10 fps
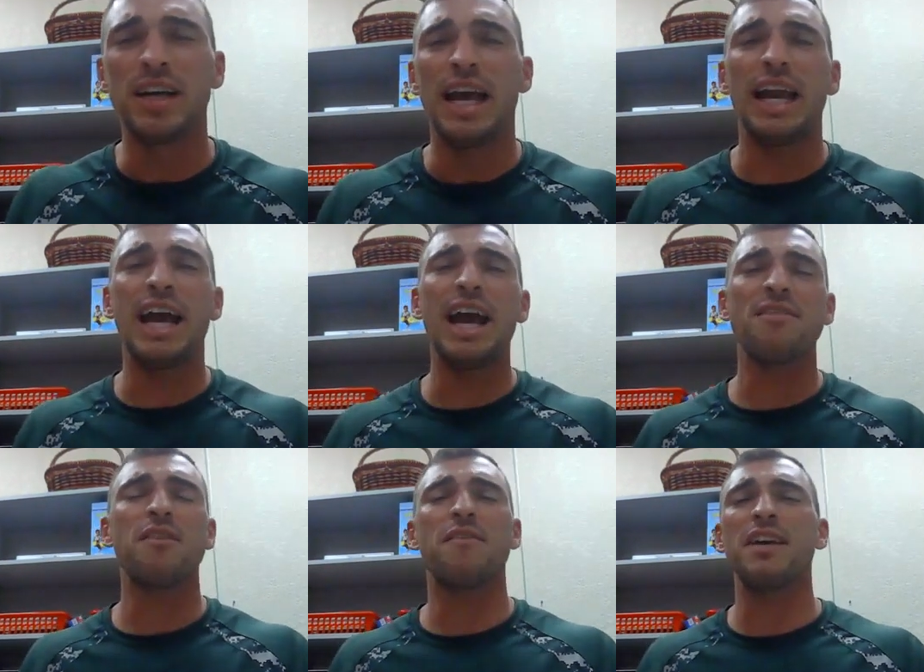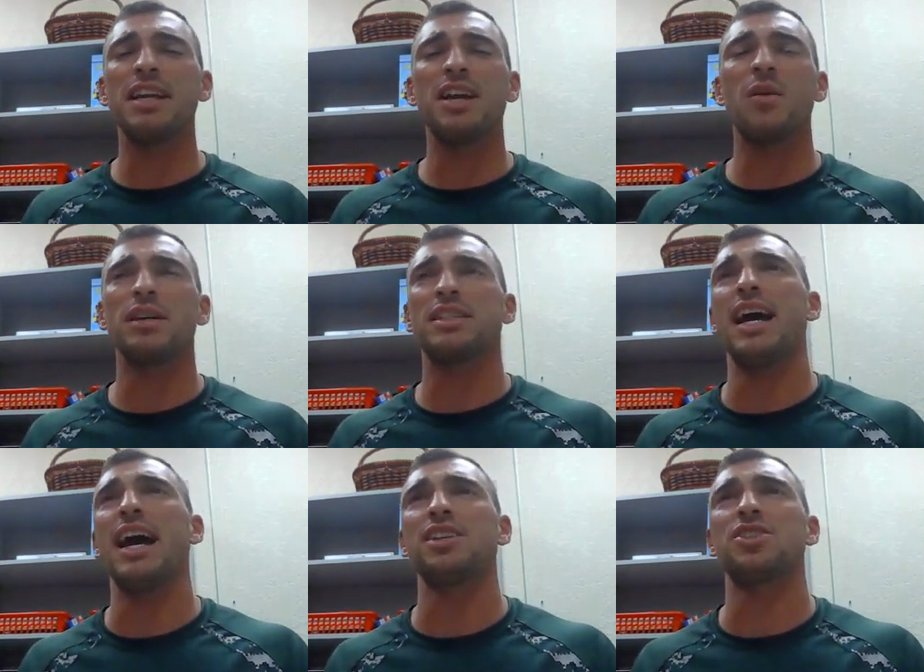And I have a video
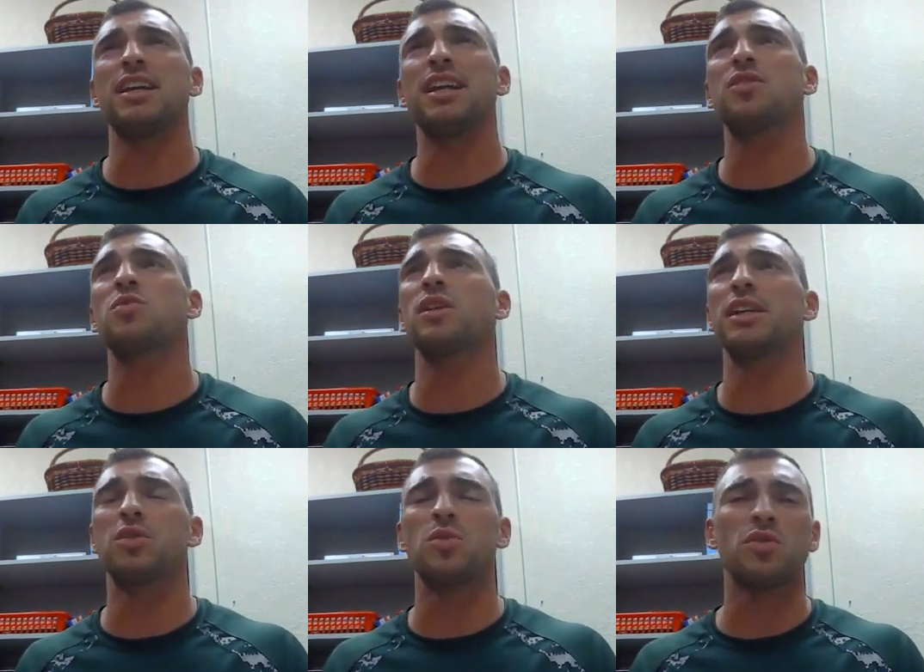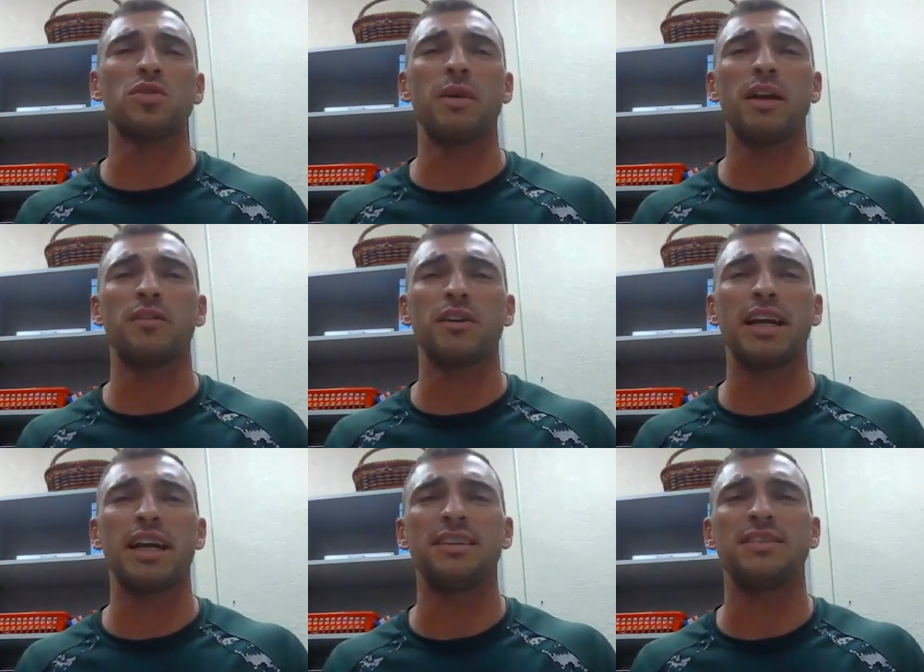attached and it's really cool. It's made for
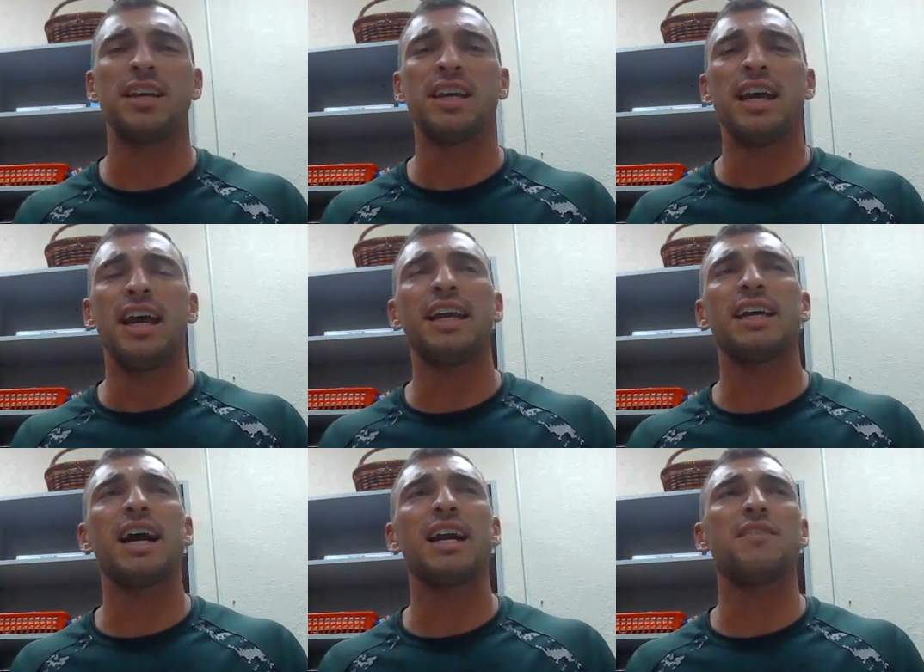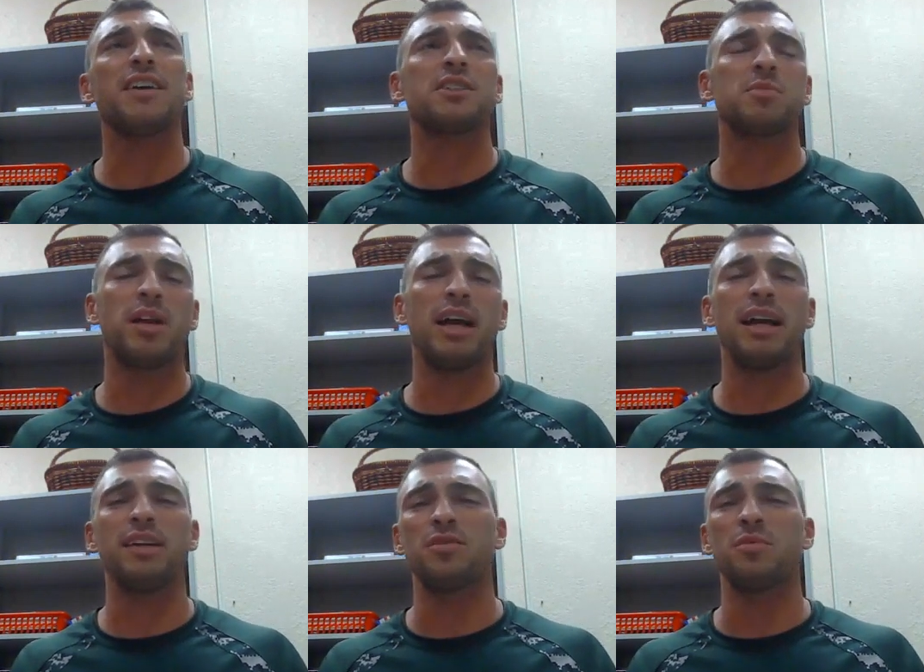kids and it kind of
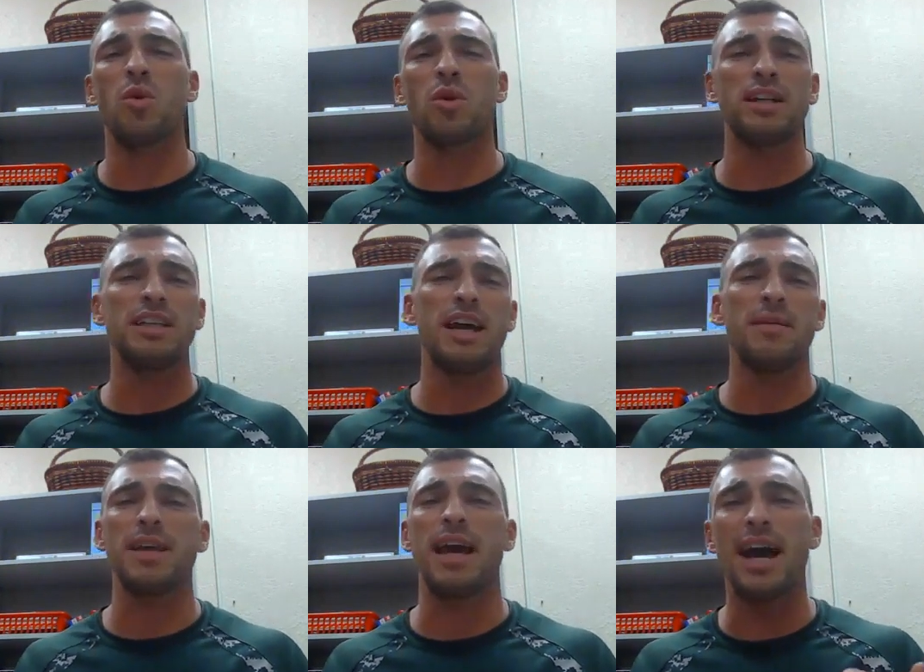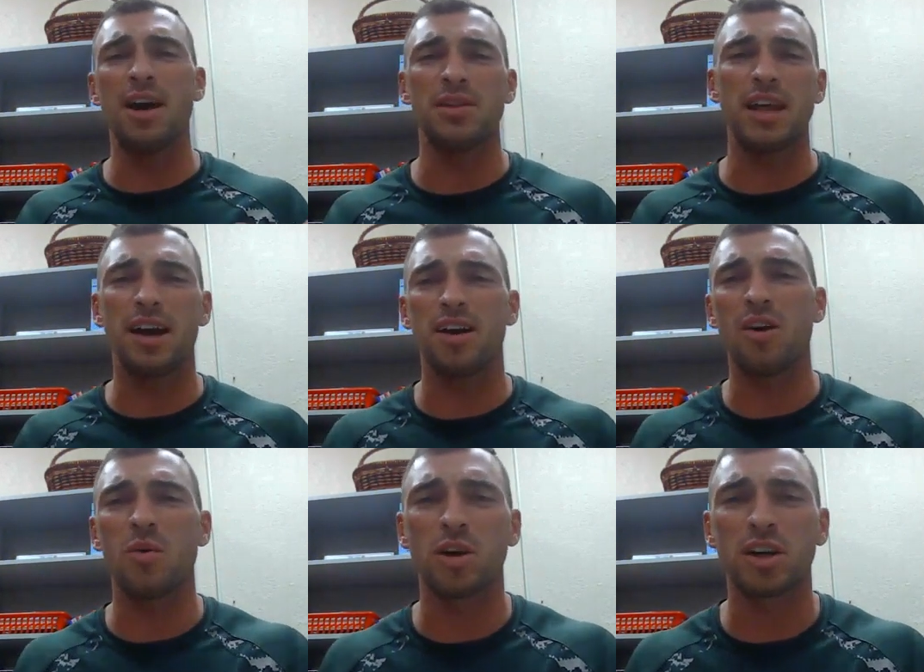explains more in depth how that
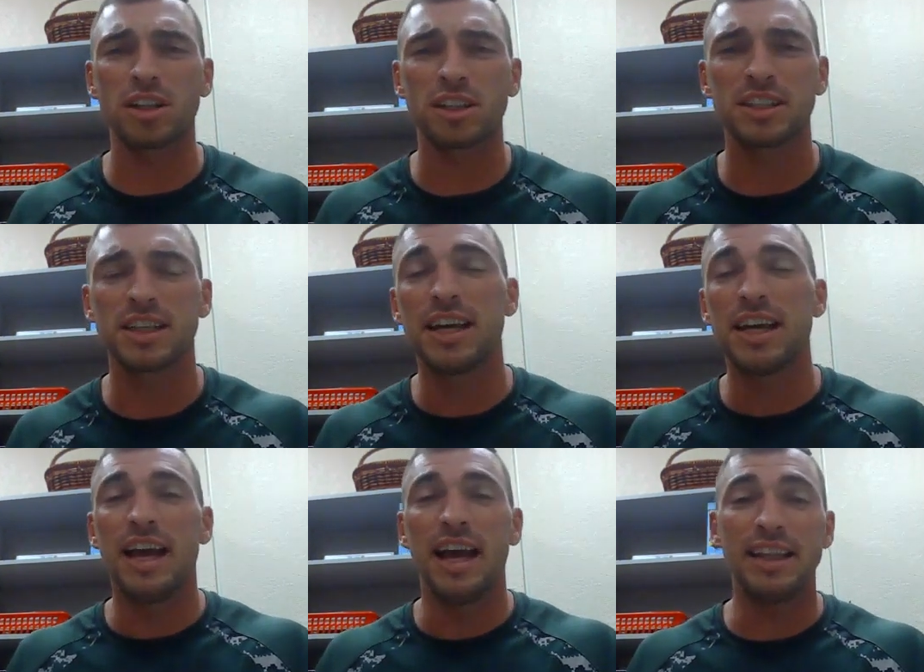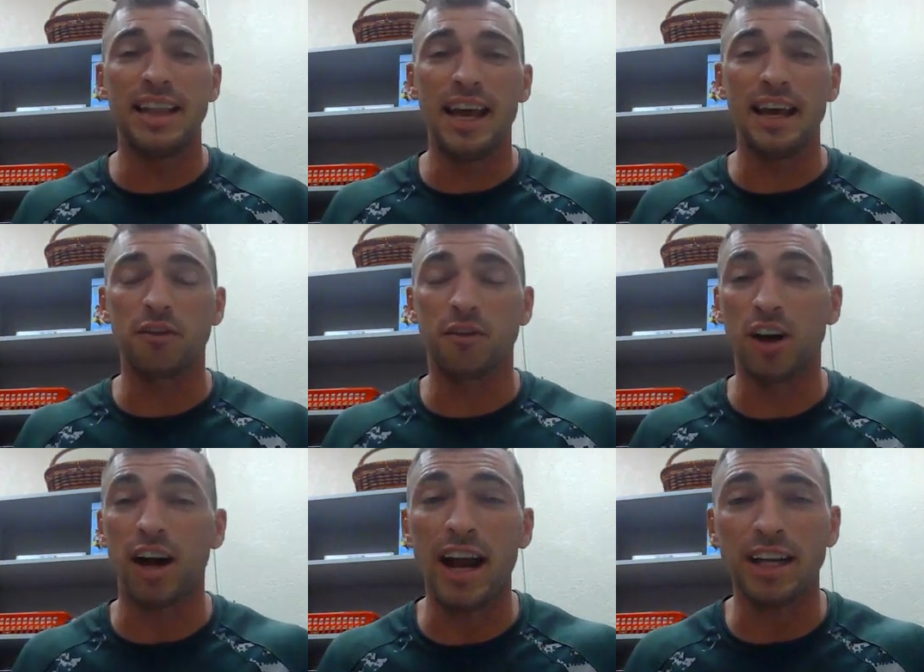all works. And then for
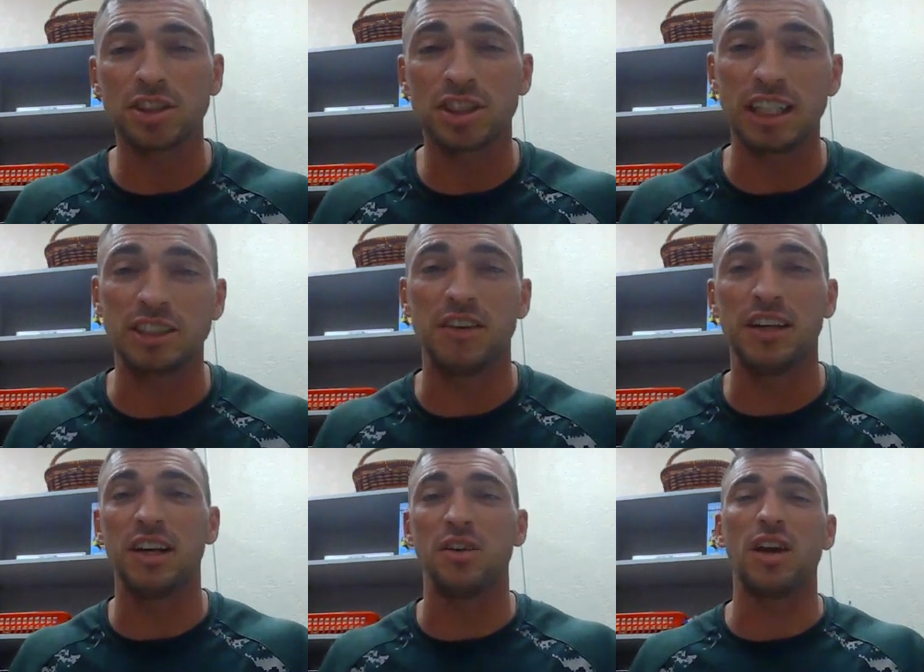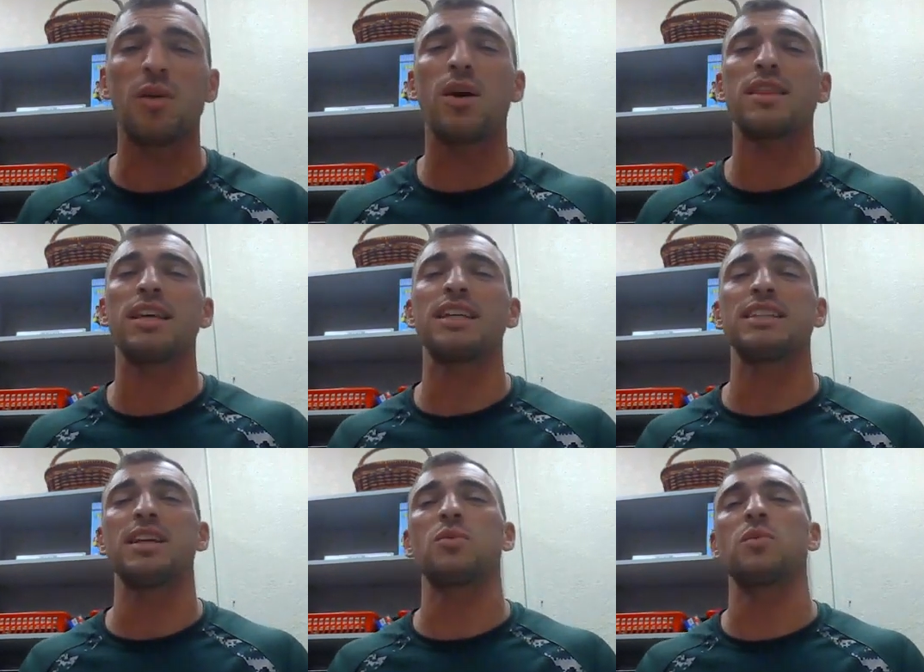our exercise videos, I want things
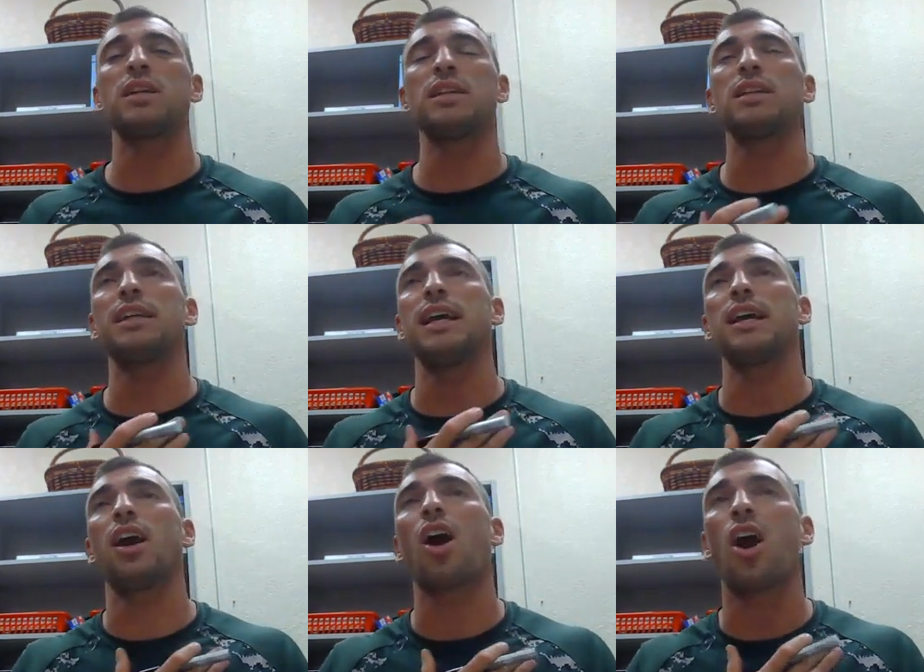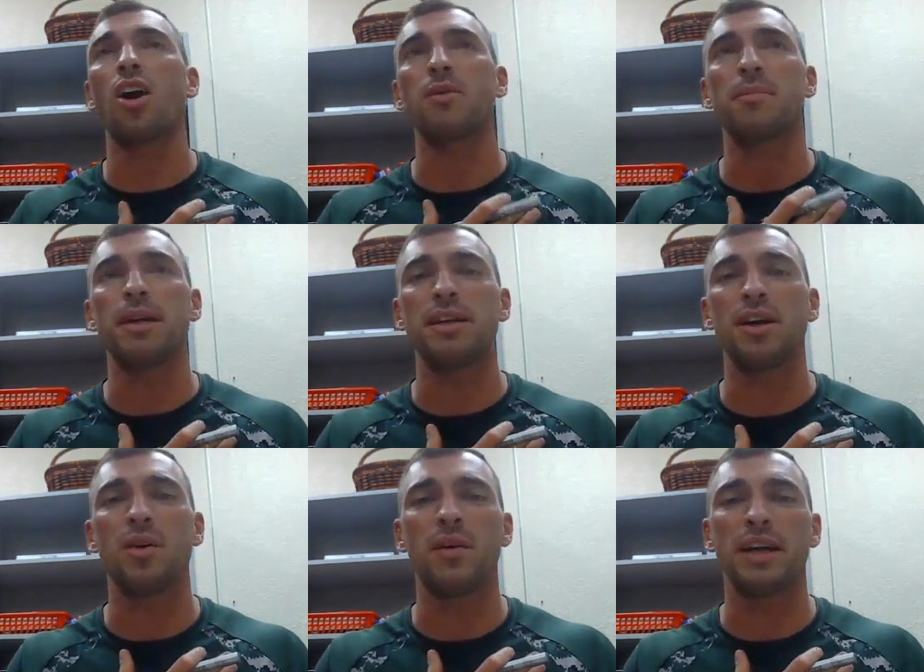that really get our heartbeat
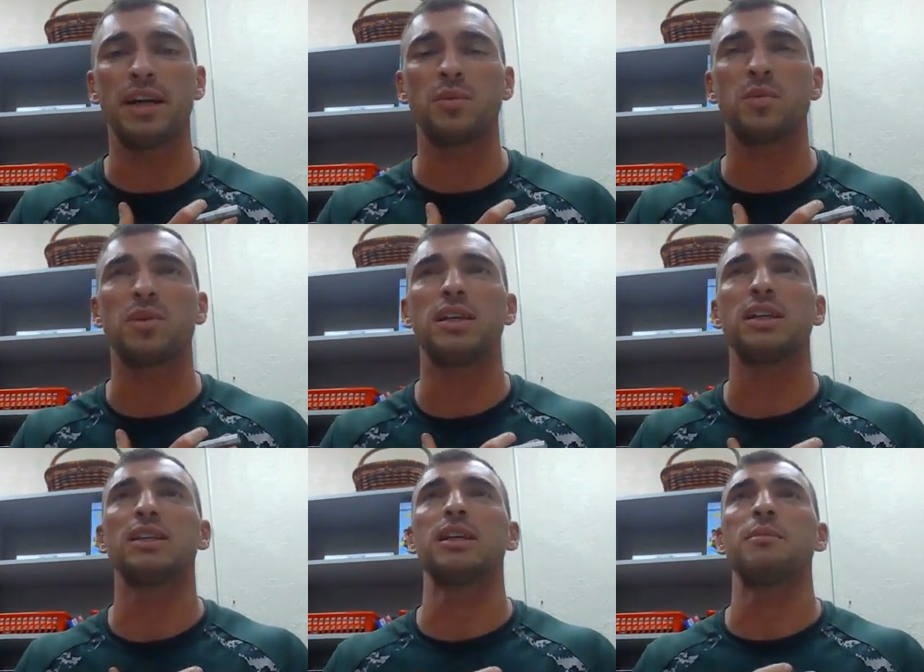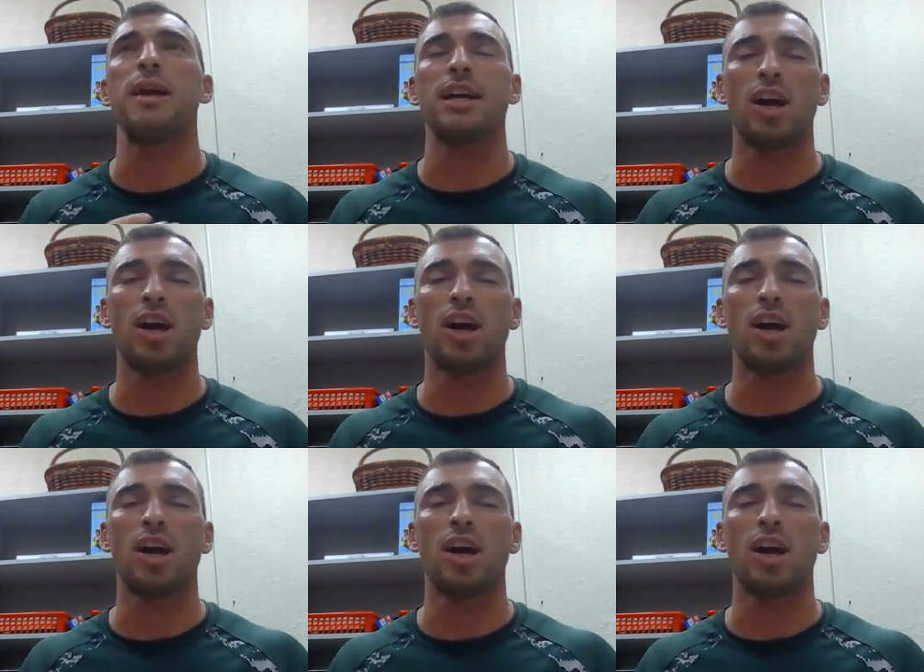going and really make